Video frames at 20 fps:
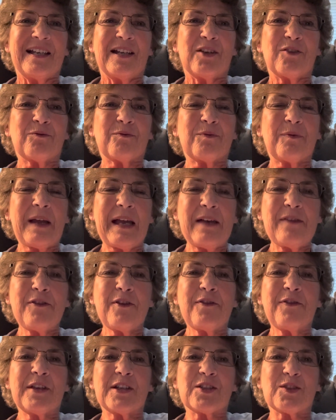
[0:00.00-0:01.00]
Rather
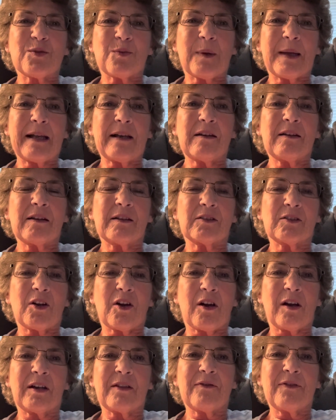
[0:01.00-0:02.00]
than dwell on
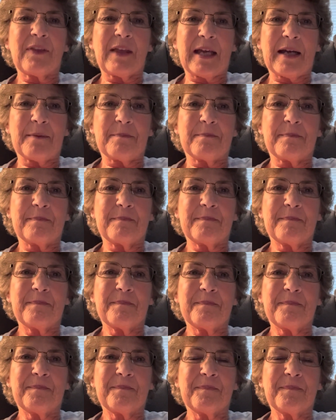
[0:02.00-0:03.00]
all of them,
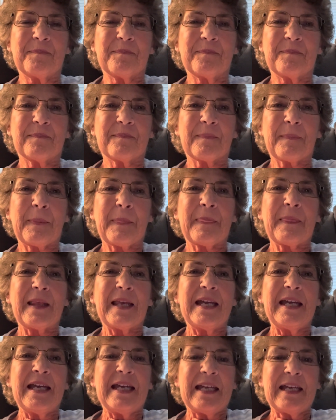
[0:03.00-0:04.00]

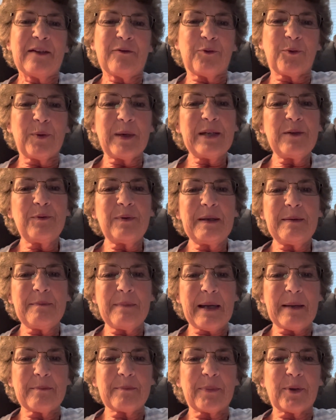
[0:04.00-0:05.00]
if we
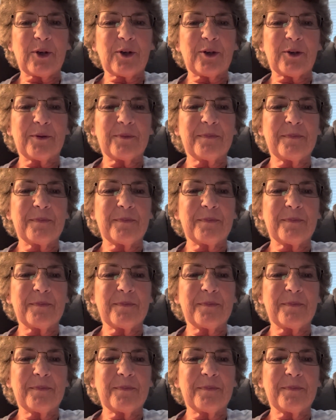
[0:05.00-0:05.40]
remember,